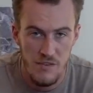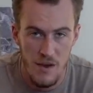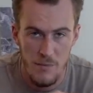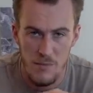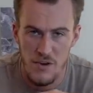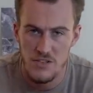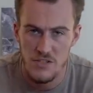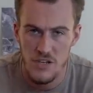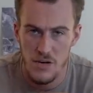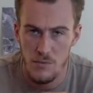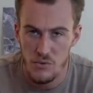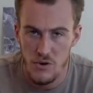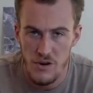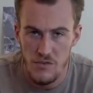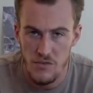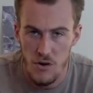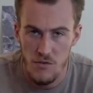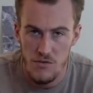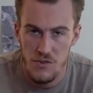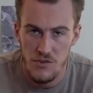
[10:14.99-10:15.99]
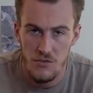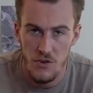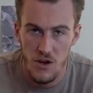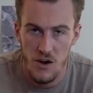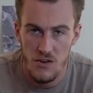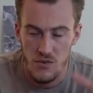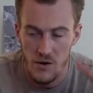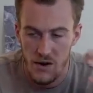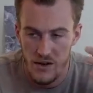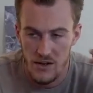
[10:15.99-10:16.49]
I'm just going to brief over the
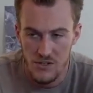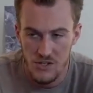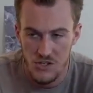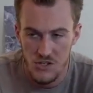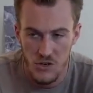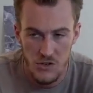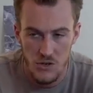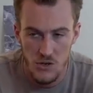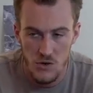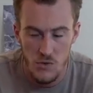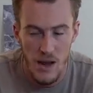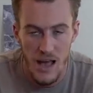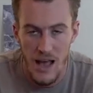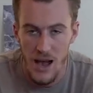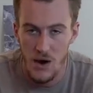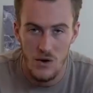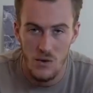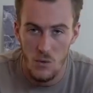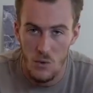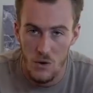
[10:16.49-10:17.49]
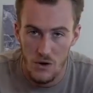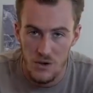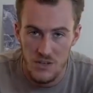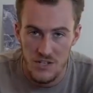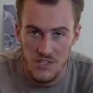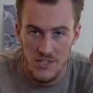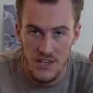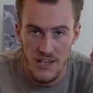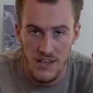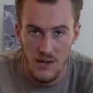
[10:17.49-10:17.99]
software and show you how it
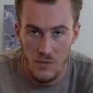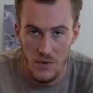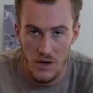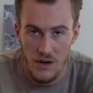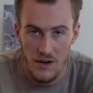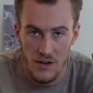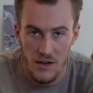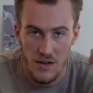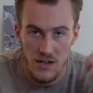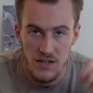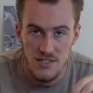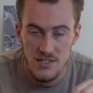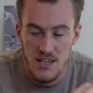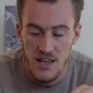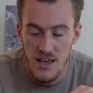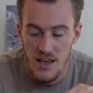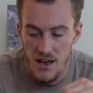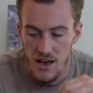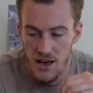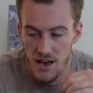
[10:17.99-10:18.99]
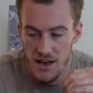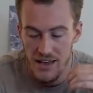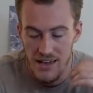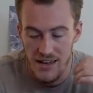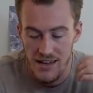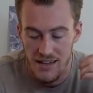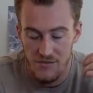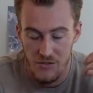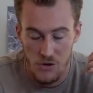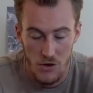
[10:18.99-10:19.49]
works and what it does.
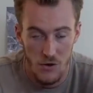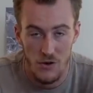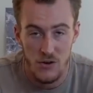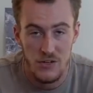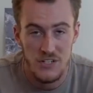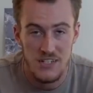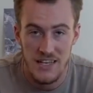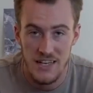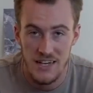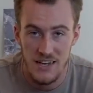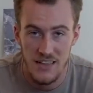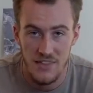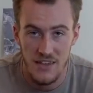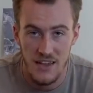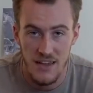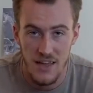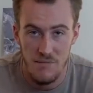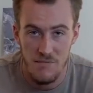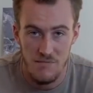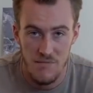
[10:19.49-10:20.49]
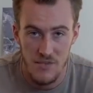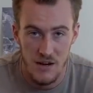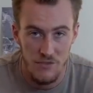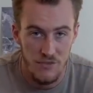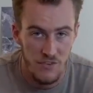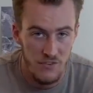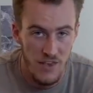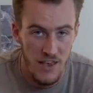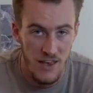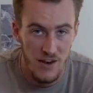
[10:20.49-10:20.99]
If you don't understand anything that
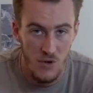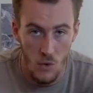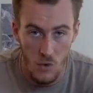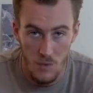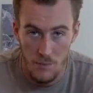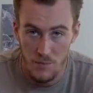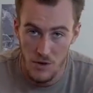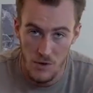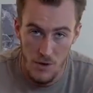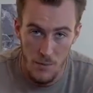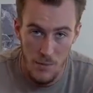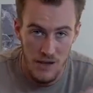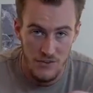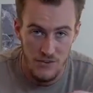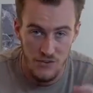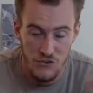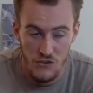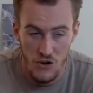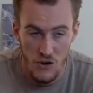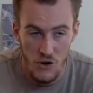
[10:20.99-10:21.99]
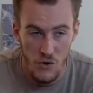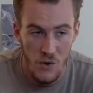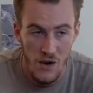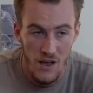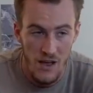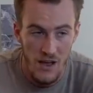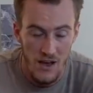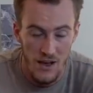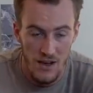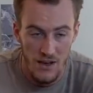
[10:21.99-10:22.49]
I've said or I'm about to show,
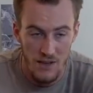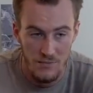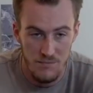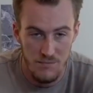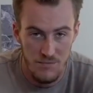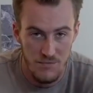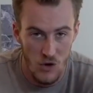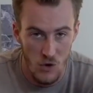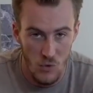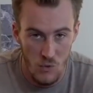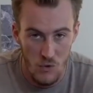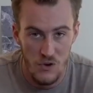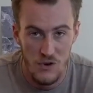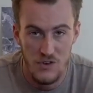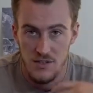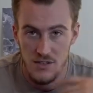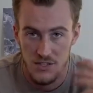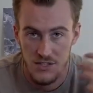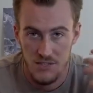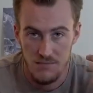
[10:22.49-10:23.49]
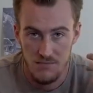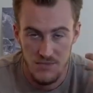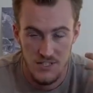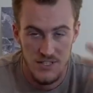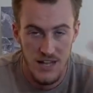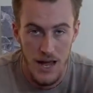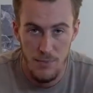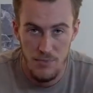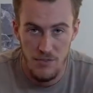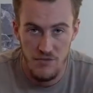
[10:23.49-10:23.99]
don't worry, just
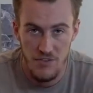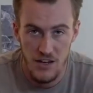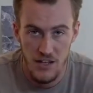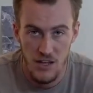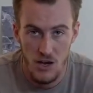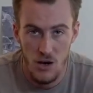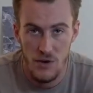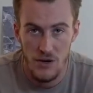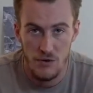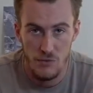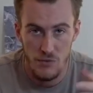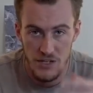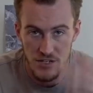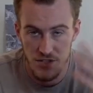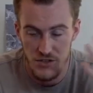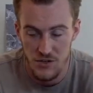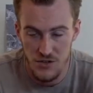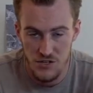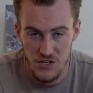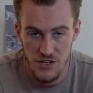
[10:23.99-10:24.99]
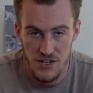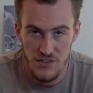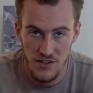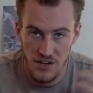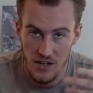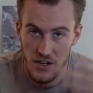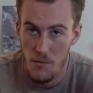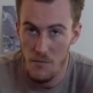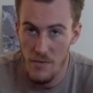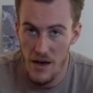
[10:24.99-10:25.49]
stop the video and research it and
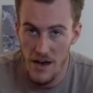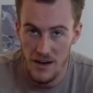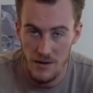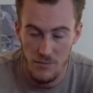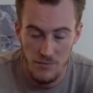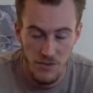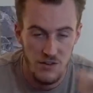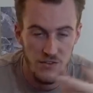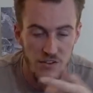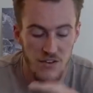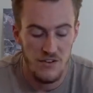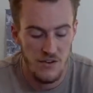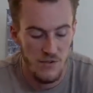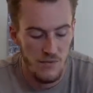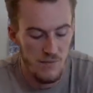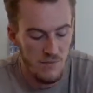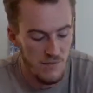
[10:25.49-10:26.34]
then come back and continue.